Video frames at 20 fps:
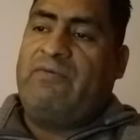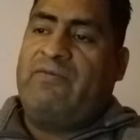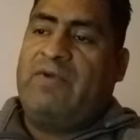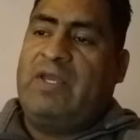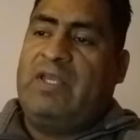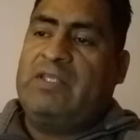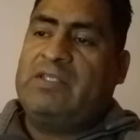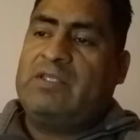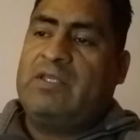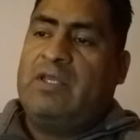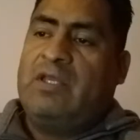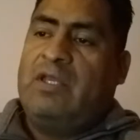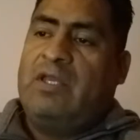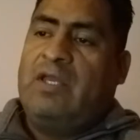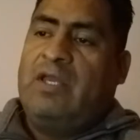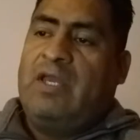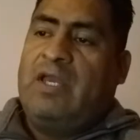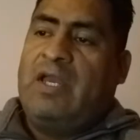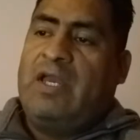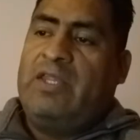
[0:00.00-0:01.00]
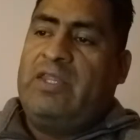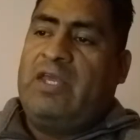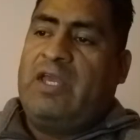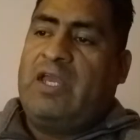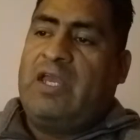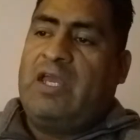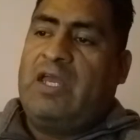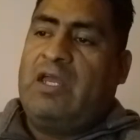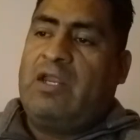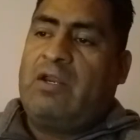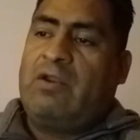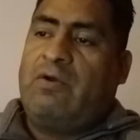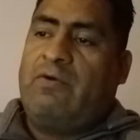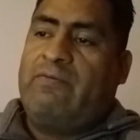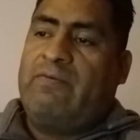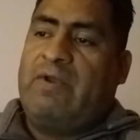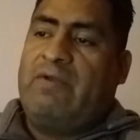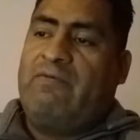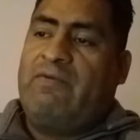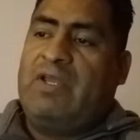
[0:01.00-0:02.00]
face, and the hair of
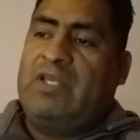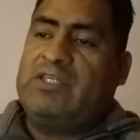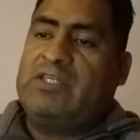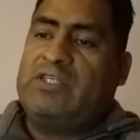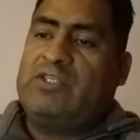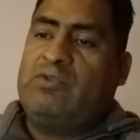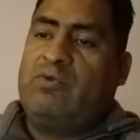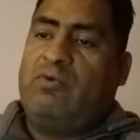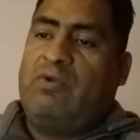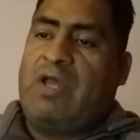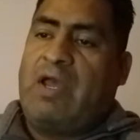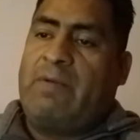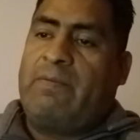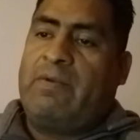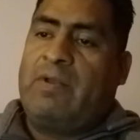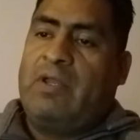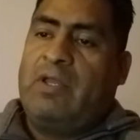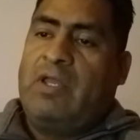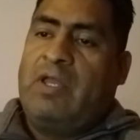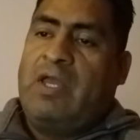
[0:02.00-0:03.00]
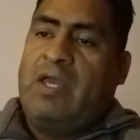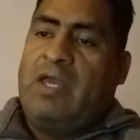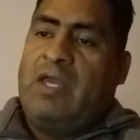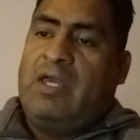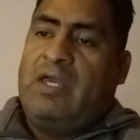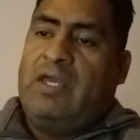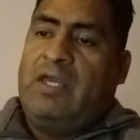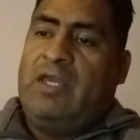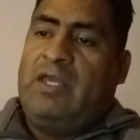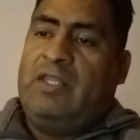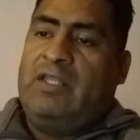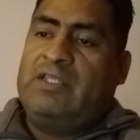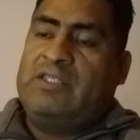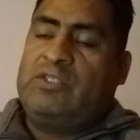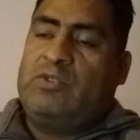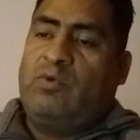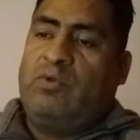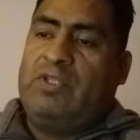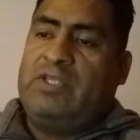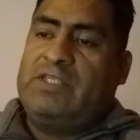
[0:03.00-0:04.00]
my flesh stood up. It
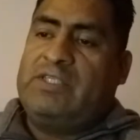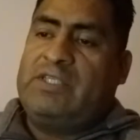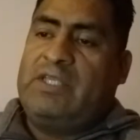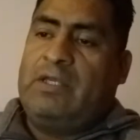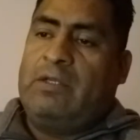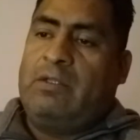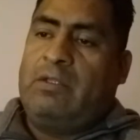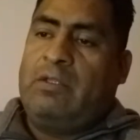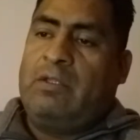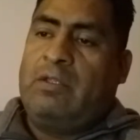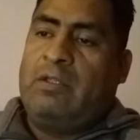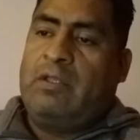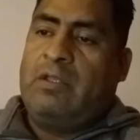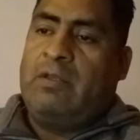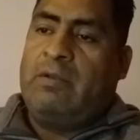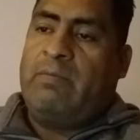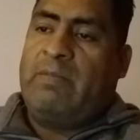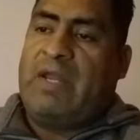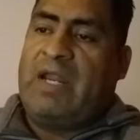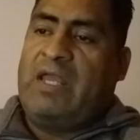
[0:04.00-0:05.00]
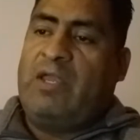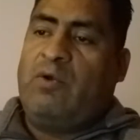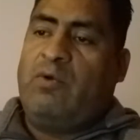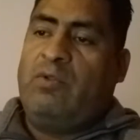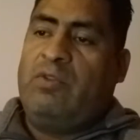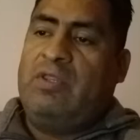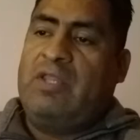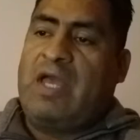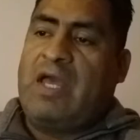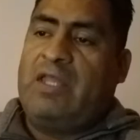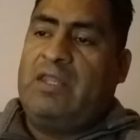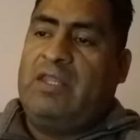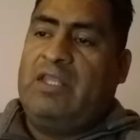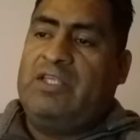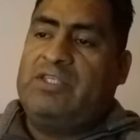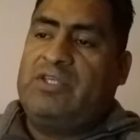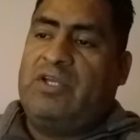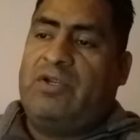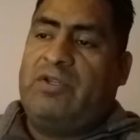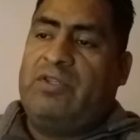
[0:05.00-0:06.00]
stood still, but I could not
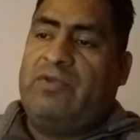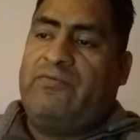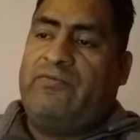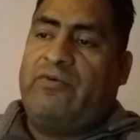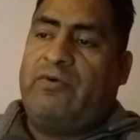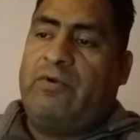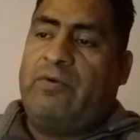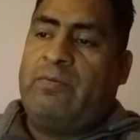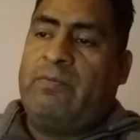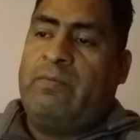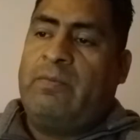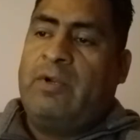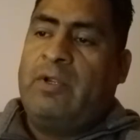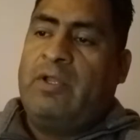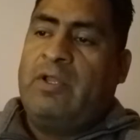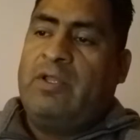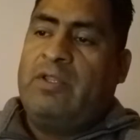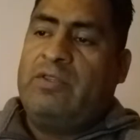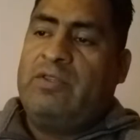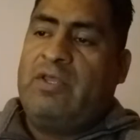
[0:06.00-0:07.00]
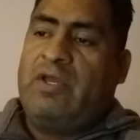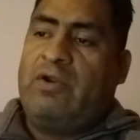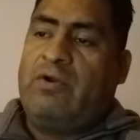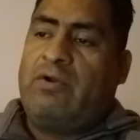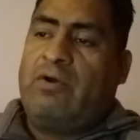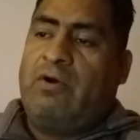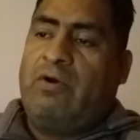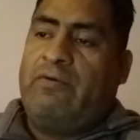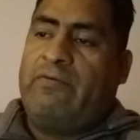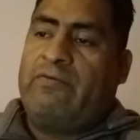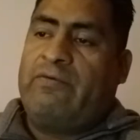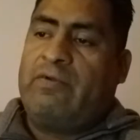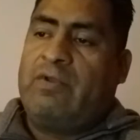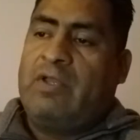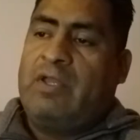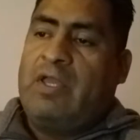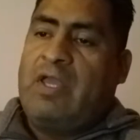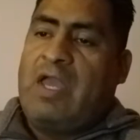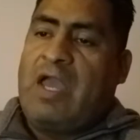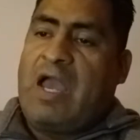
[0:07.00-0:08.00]
discern the form thereof.
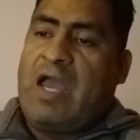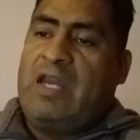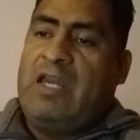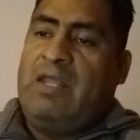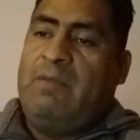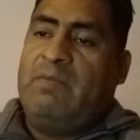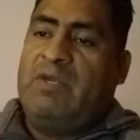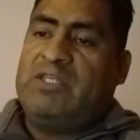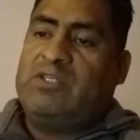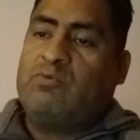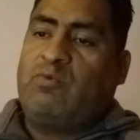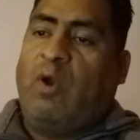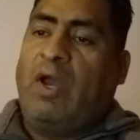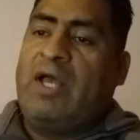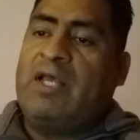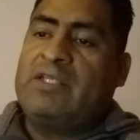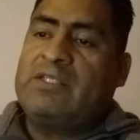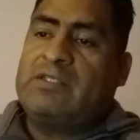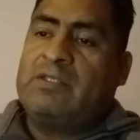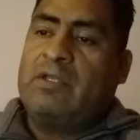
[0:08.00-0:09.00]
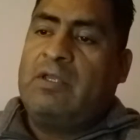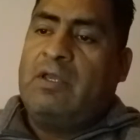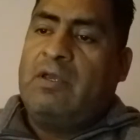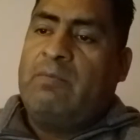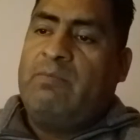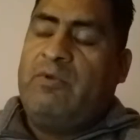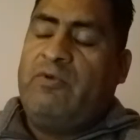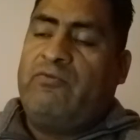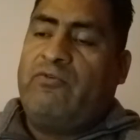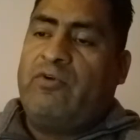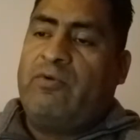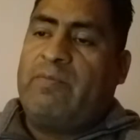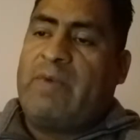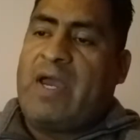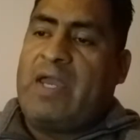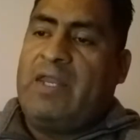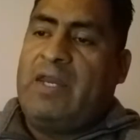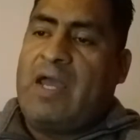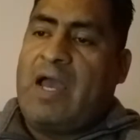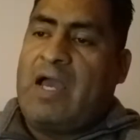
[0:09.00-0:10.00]
An image was before
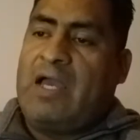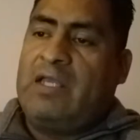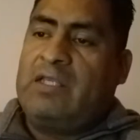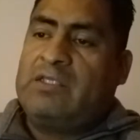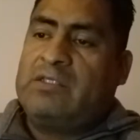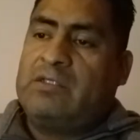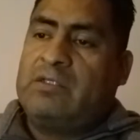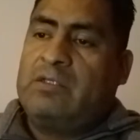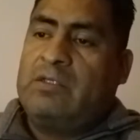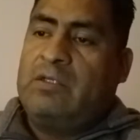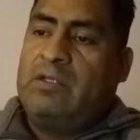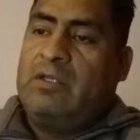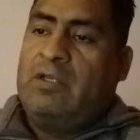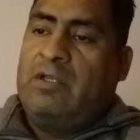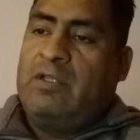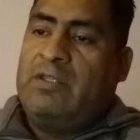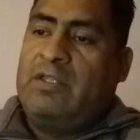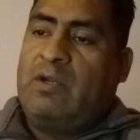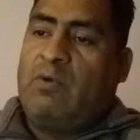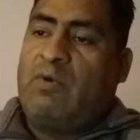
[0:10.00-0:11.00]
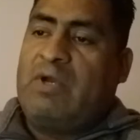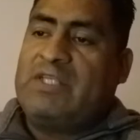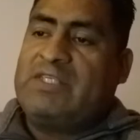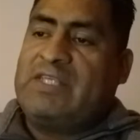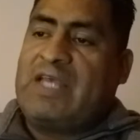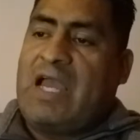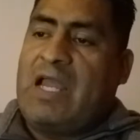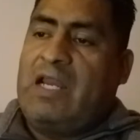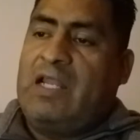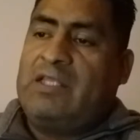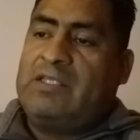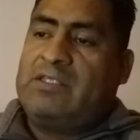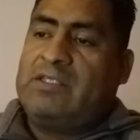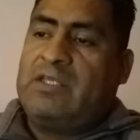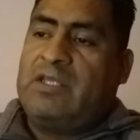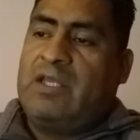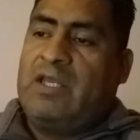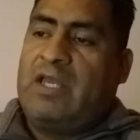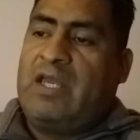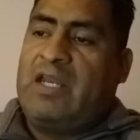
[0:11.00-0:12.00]
mine eyes. There was silence,
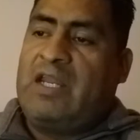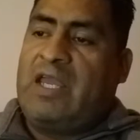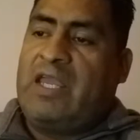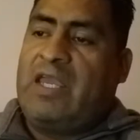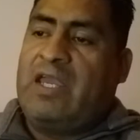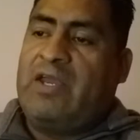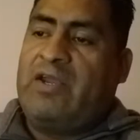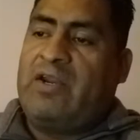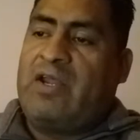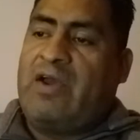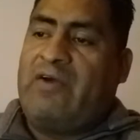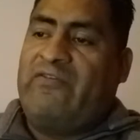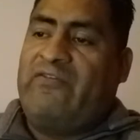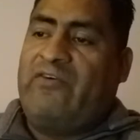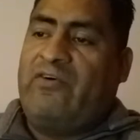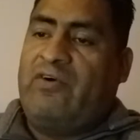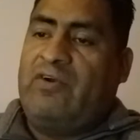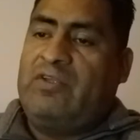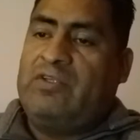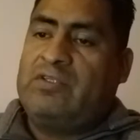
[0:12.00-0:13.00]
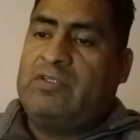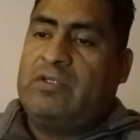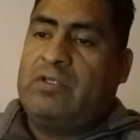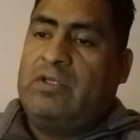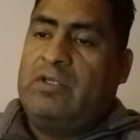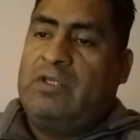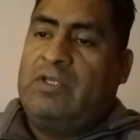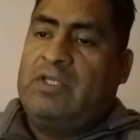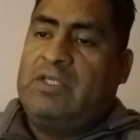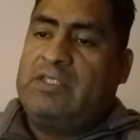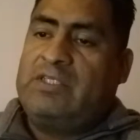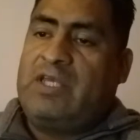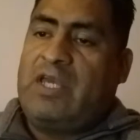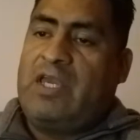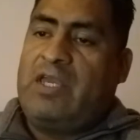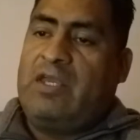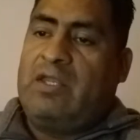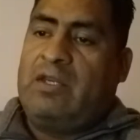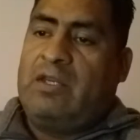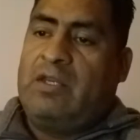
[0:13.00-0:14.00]
and I heard a voice
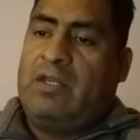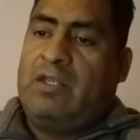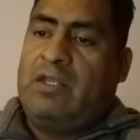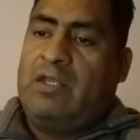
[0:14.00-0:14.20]
saying,